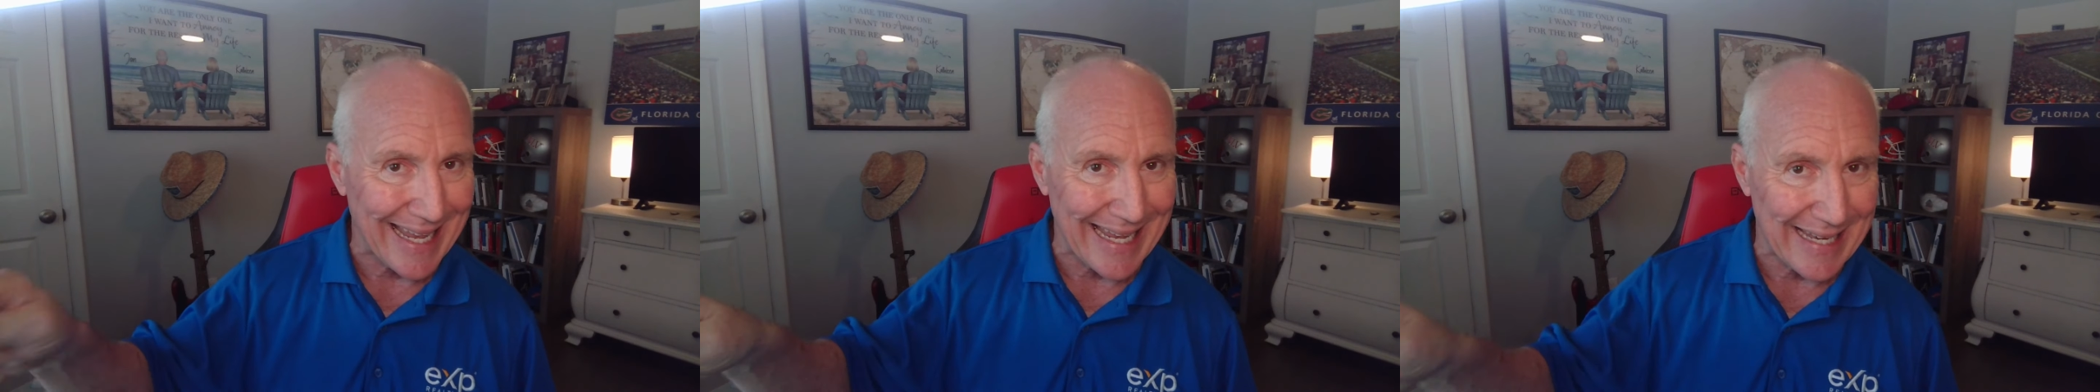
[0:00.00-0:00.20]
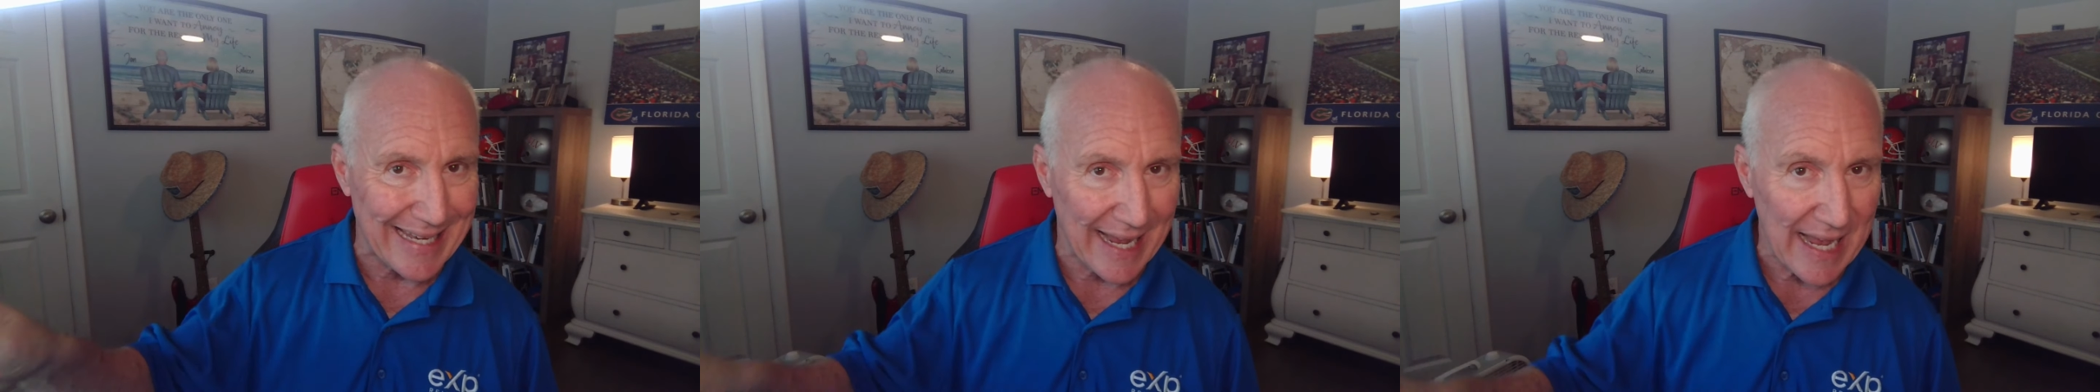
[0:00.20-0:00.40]

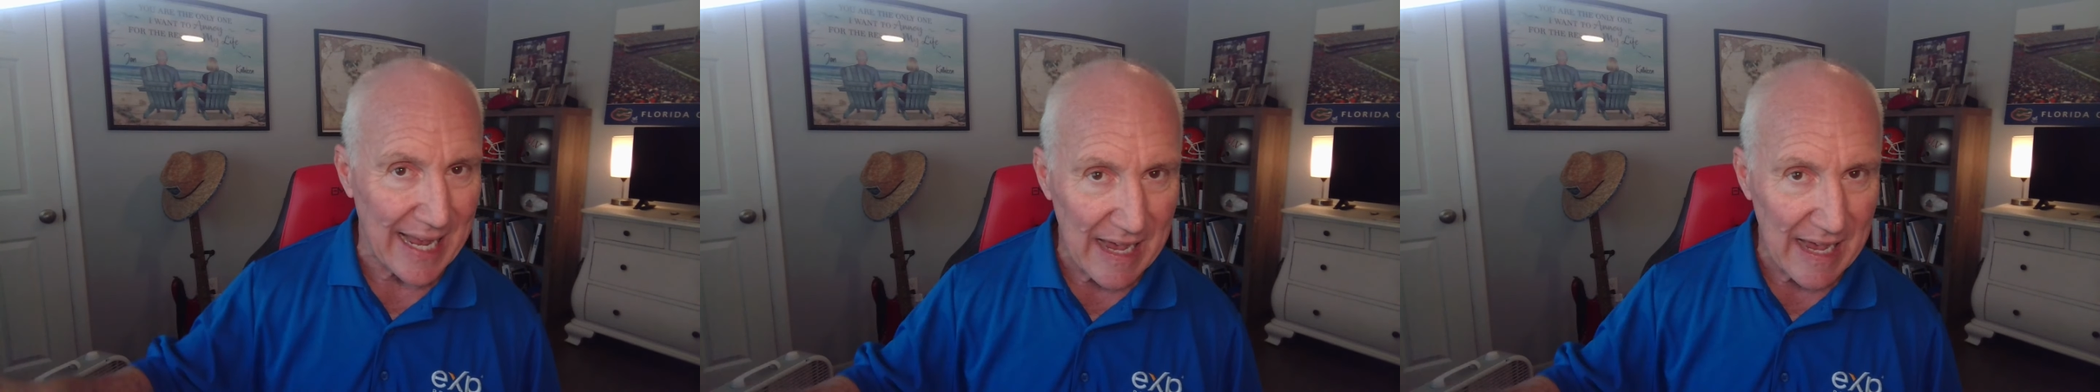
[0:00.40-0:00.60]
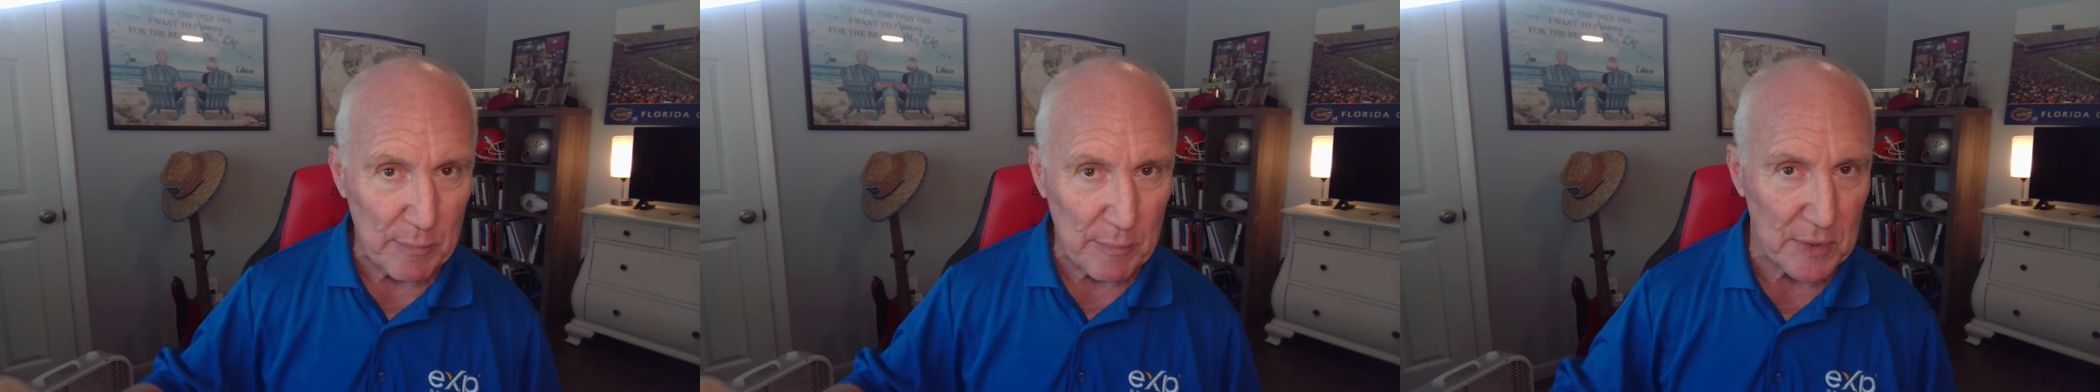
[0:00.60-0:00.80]
eight and a
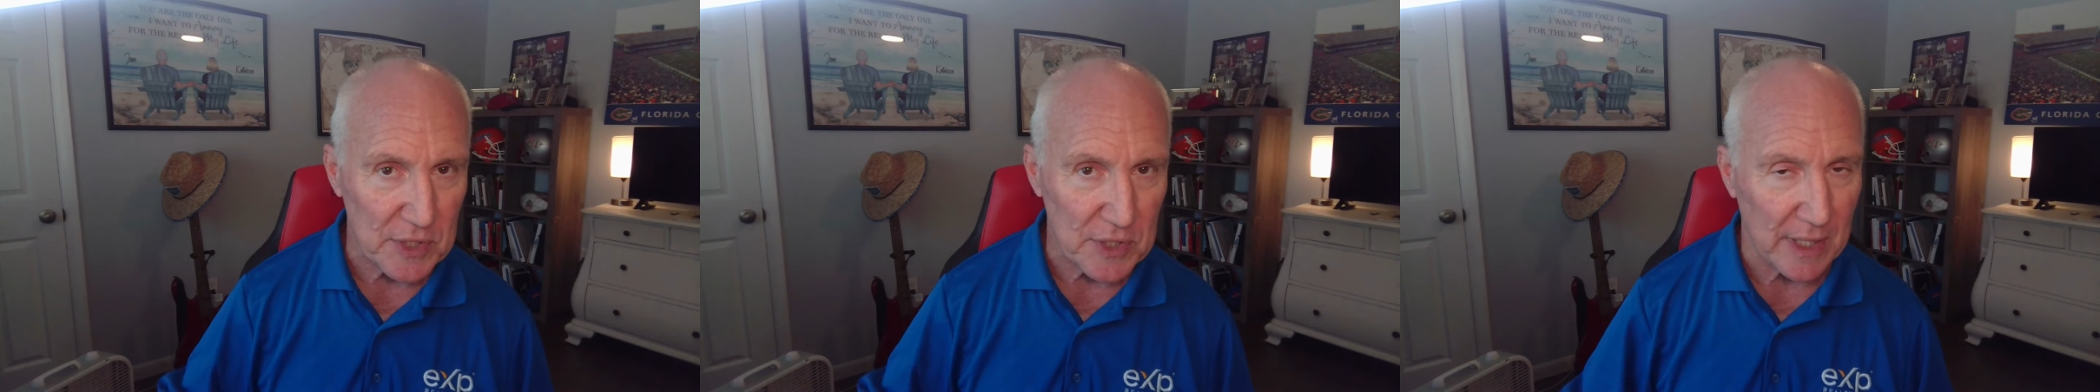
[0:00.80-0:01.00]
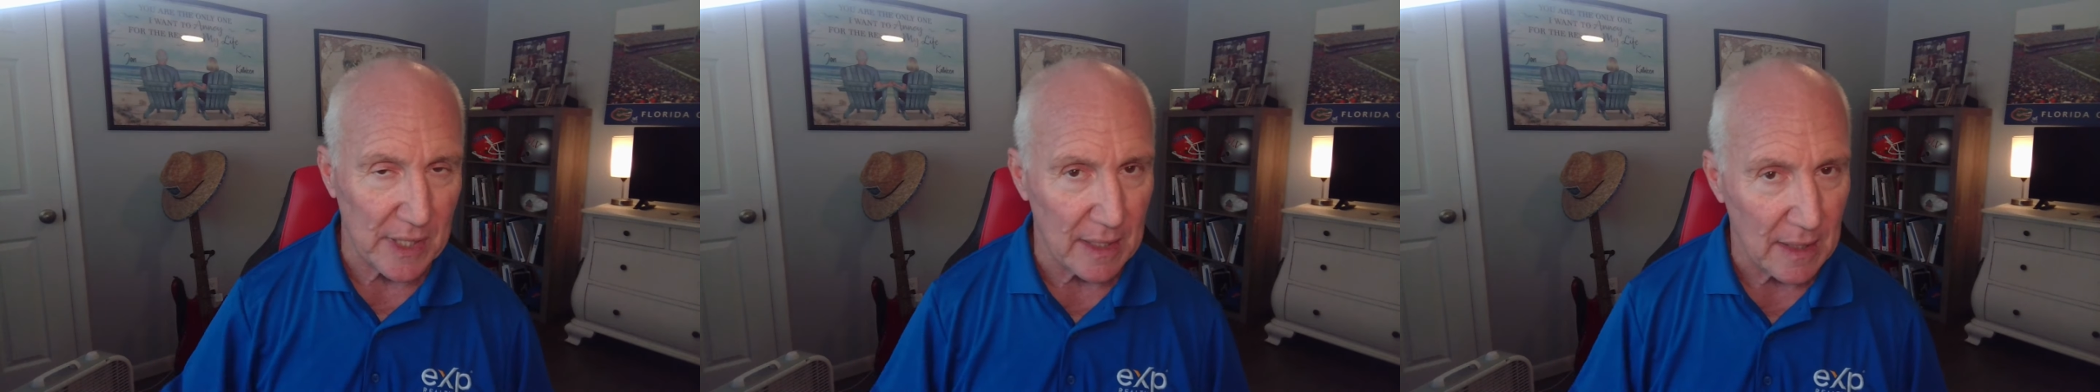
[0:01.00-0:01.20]
half
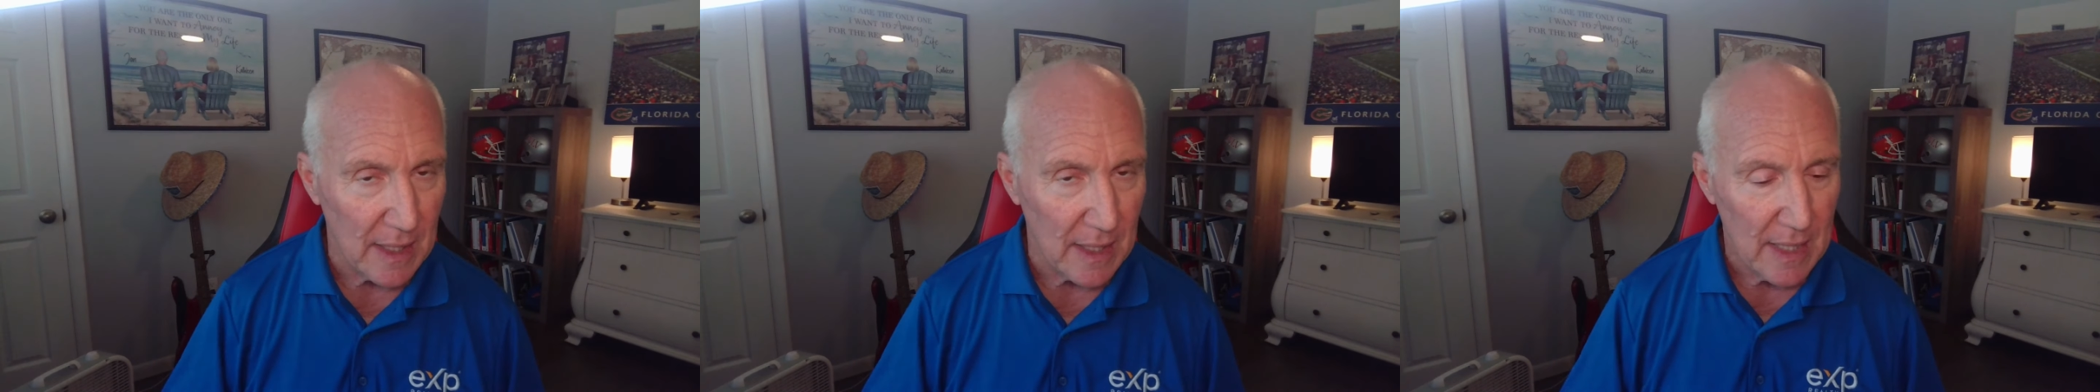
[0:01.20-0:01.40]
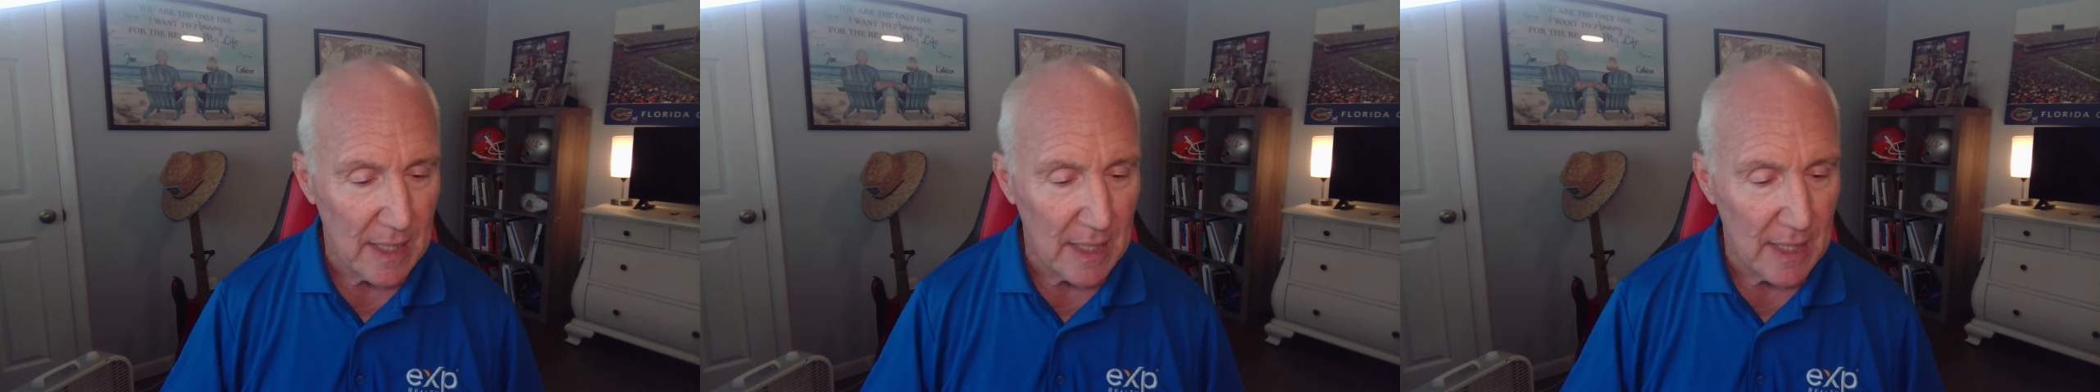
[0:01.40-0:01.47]
percent,